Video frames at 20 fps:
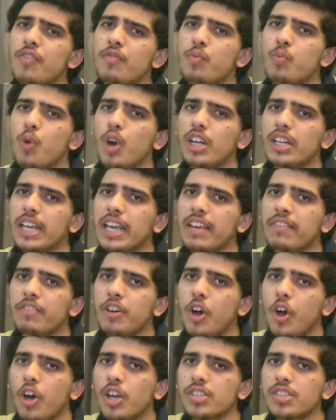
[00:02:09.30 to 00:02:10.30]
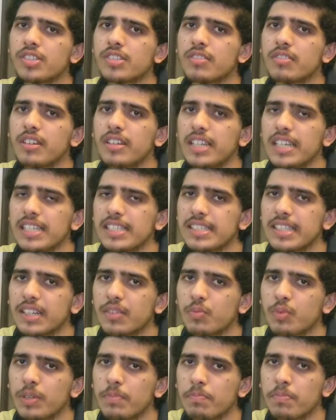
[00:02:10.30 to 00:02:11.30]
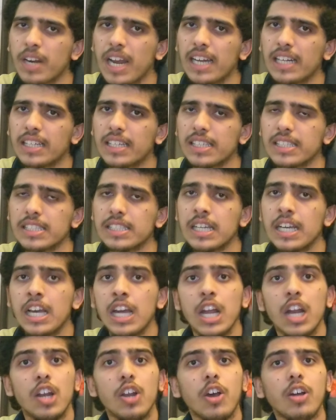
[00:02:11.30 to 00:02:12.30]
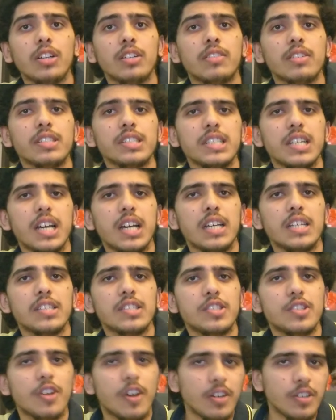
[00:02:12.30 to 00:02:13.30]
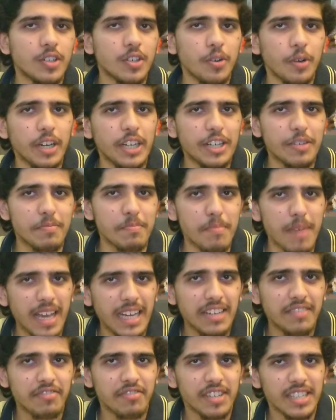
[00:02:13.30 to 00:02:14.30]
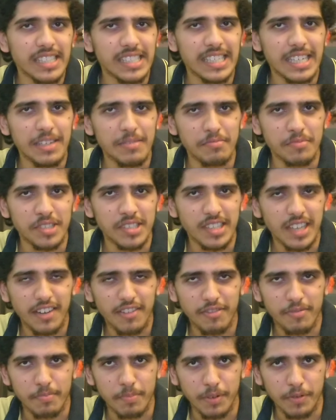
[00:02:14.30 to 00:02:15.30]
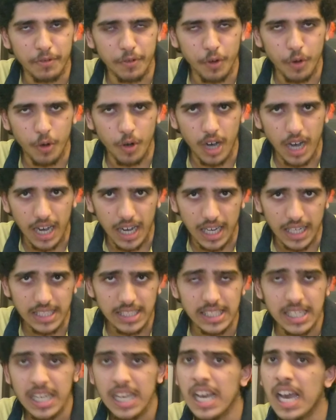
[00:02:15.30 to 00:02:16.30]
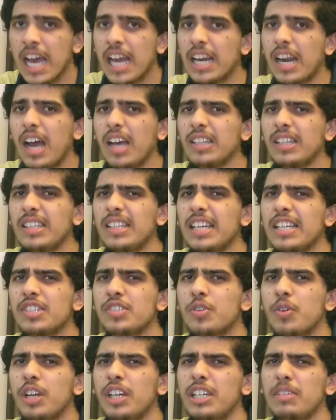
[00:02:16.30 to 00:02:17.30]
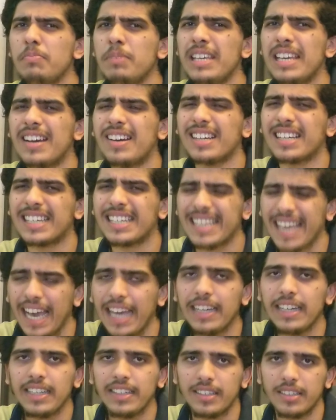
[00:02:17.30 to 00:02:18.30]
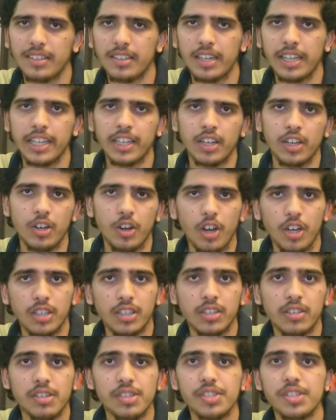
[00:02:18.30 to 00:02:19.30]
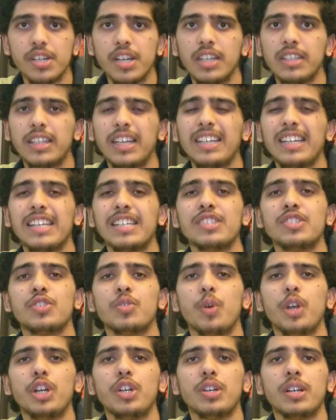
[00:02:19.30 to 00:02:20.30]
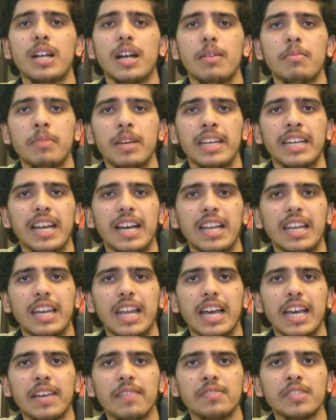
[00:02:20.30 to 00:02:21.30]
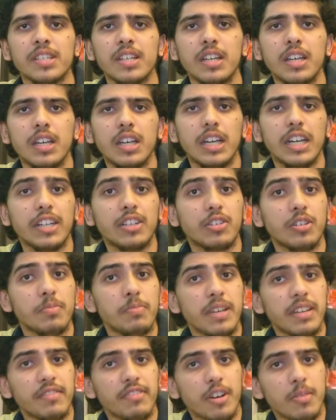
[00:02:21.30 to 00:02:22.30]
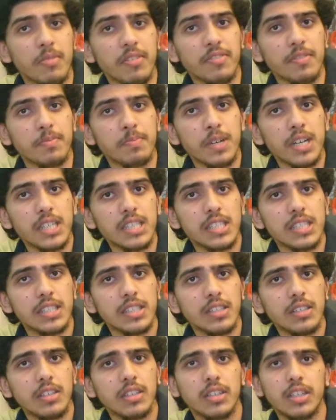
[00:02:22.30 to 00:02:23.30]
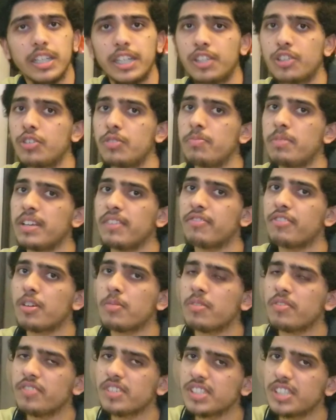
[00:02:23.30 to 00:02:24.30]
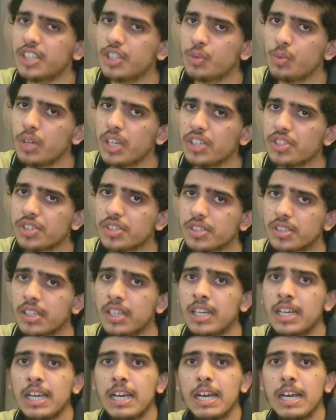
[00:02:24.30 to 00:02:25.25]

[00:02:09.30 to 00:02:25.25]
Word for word: of whatever austerities that we practice, Lord Krishna is not going to manifest himself before us. Rather, there is going to be a character like Lord Krishna that is going to come in our lives. It could be in form of a person, it could be in form of a situation,